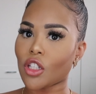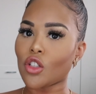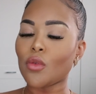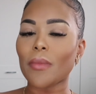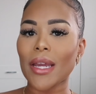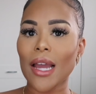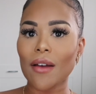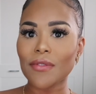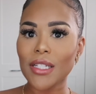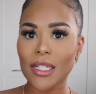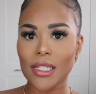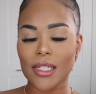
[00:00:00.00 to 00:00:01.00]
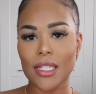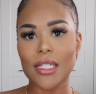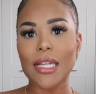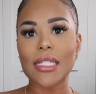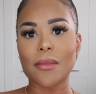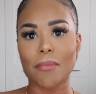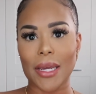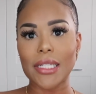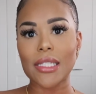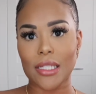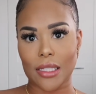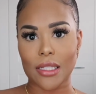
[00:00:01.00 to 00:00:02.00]
you may have to consider is
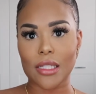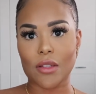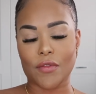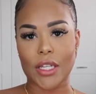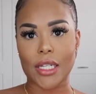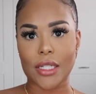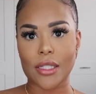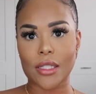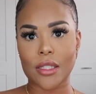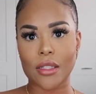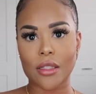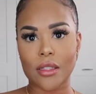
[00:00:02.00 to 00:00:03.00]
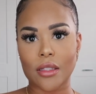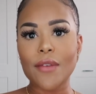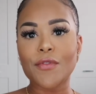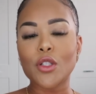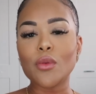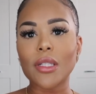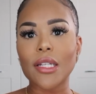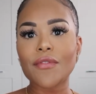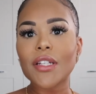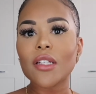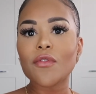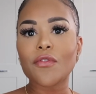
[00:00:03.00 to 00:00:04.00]
maintenance fees. If you live
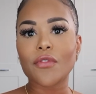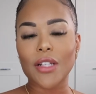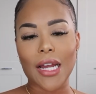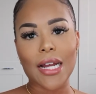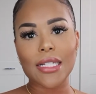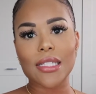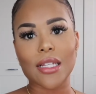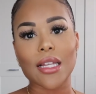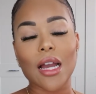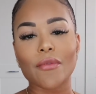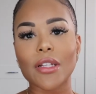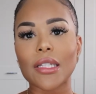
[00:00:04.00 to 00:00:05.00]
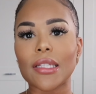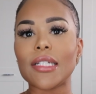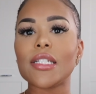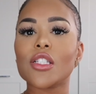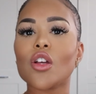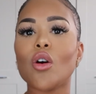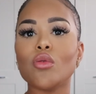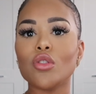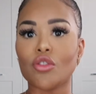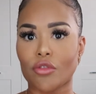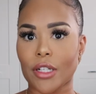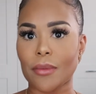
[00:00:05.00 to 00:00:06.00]
in a flat and have a leasehold
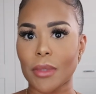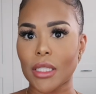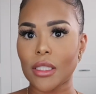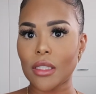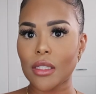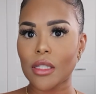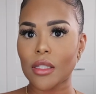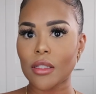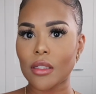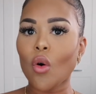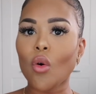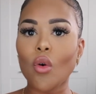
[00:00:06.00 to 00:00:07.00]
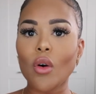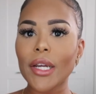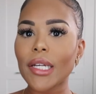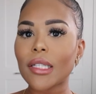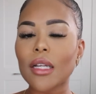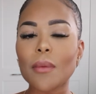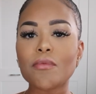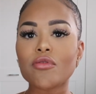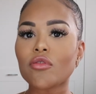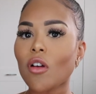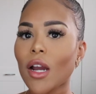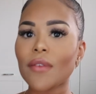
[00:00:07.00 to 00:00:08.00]
agreement, or in a
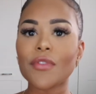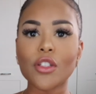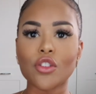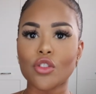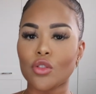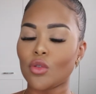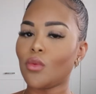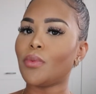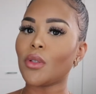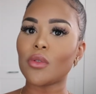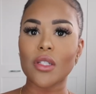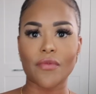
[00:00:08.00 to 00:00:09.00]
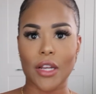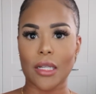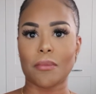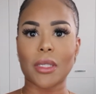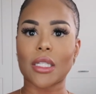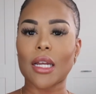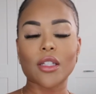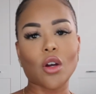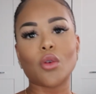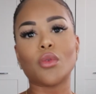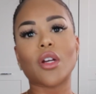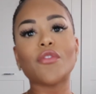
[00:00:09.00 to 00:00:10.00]
private new build development and
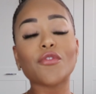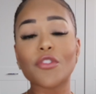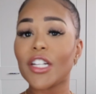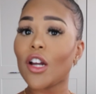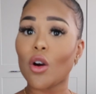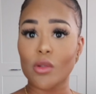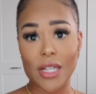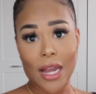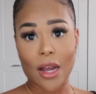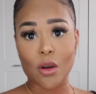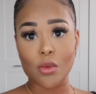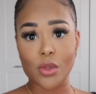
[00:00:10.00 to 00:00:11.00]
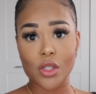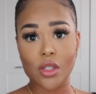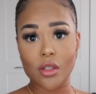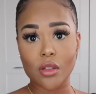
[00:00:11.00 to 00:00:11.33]
own a freehold house,